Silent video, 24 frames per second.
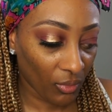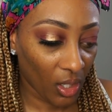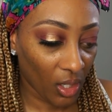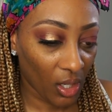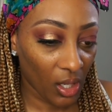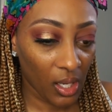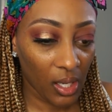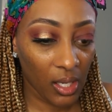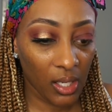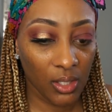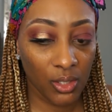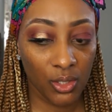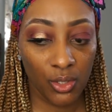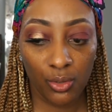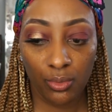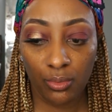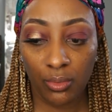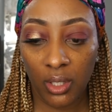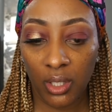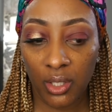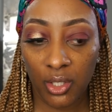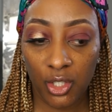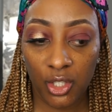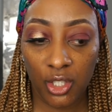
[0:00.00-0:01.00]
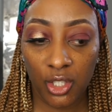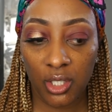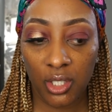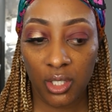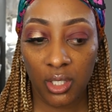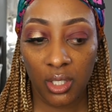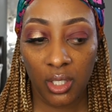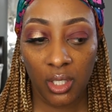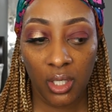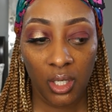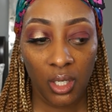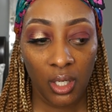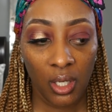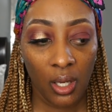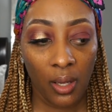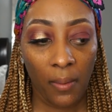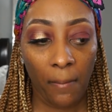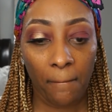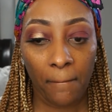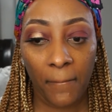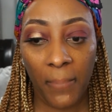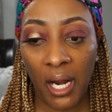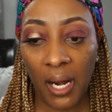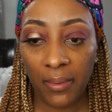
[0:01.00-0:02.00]
I ate too much
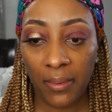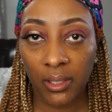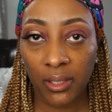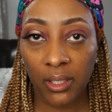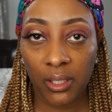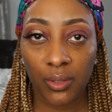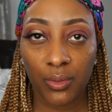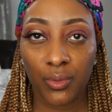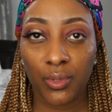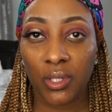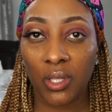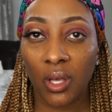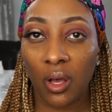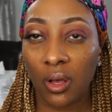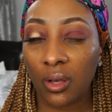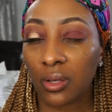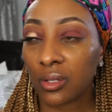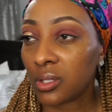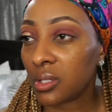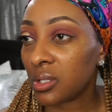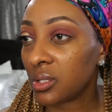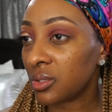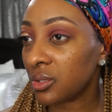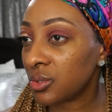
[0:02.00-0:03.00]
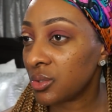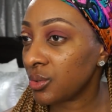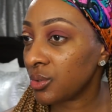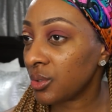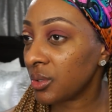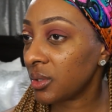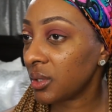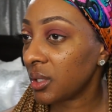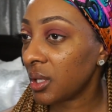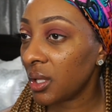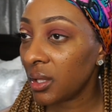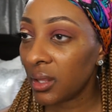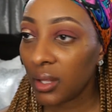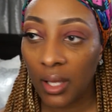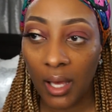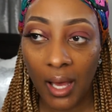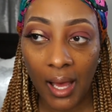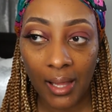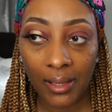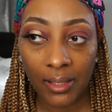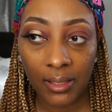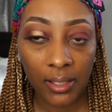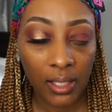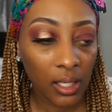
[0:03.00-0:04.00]
barbecue sauce during the
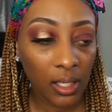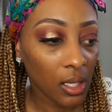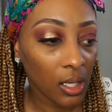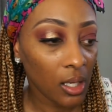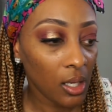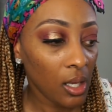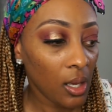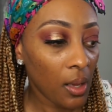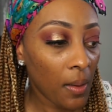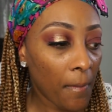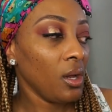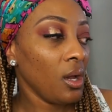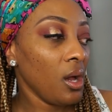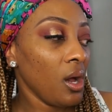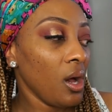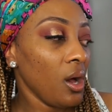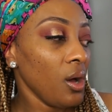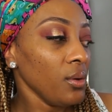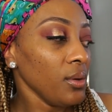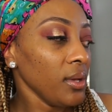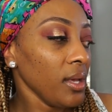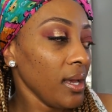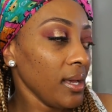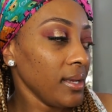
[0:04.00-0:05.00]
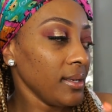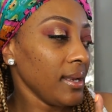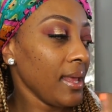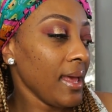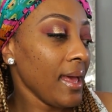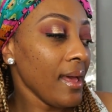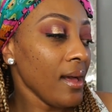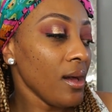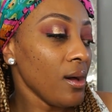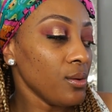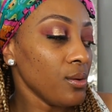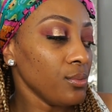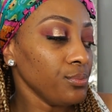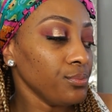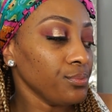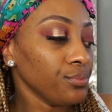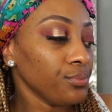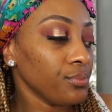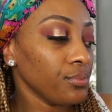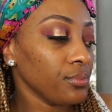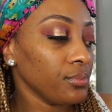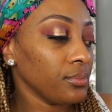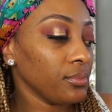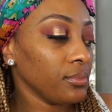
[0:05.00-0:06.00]
holiday. Okay, now
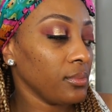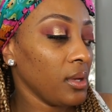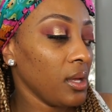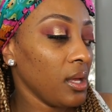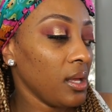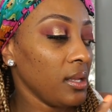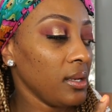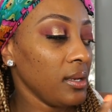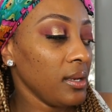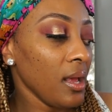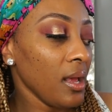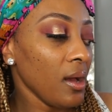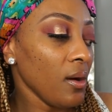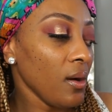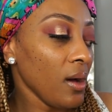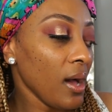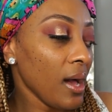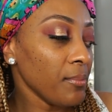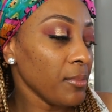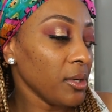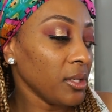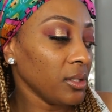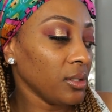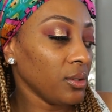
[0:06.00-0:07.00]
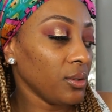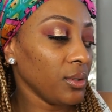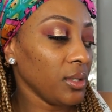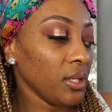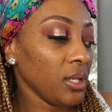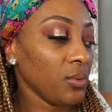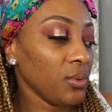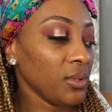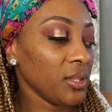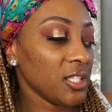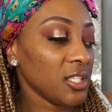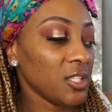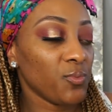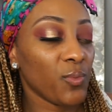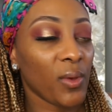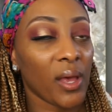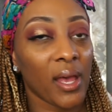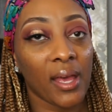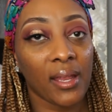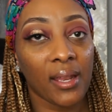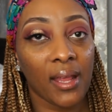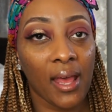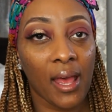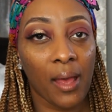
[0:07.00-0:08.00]
I'm gonna go in with this
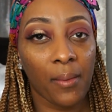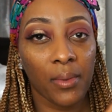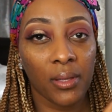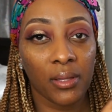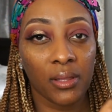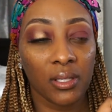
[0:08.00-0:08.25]
Bad Habit.